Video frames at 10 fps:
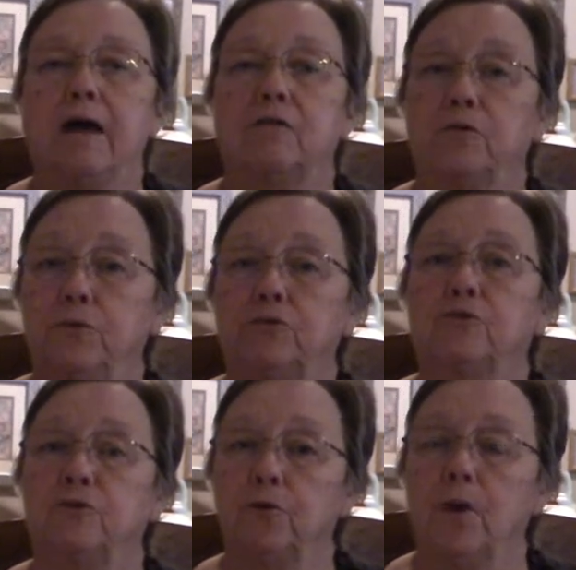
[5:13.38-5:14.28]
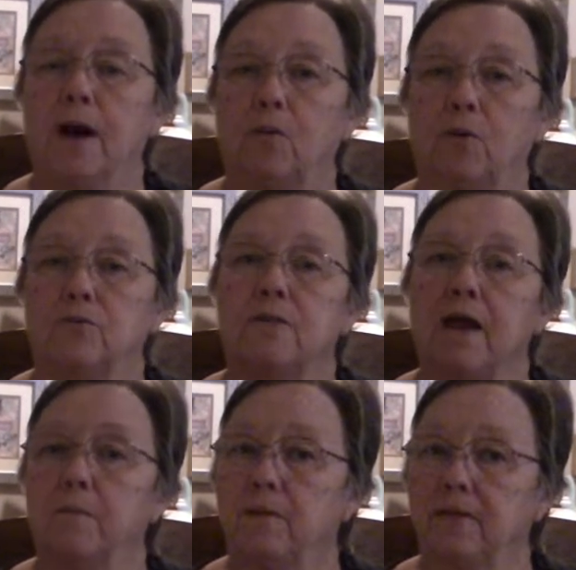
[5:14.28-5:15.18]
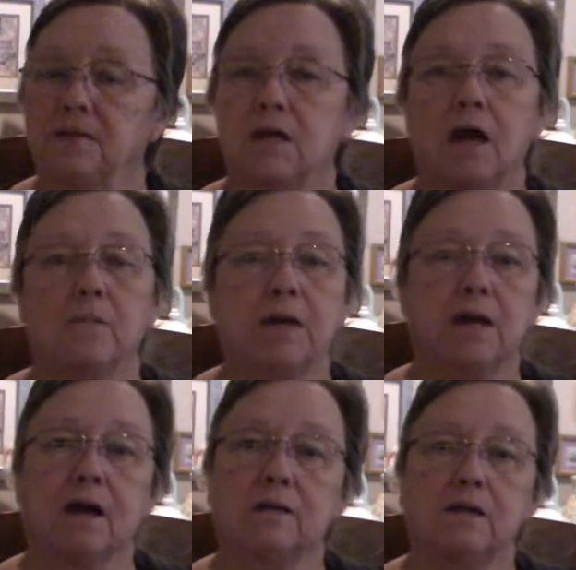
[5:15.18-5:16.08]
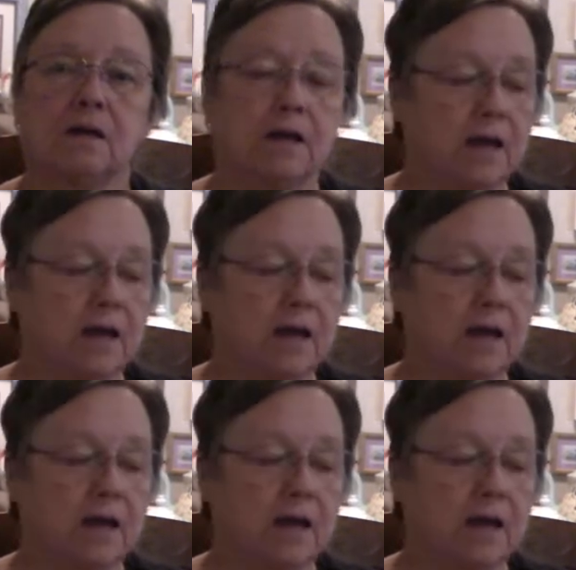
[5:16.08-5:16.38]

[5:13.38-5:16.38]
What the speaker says: to 2 hours. And by the time it got done,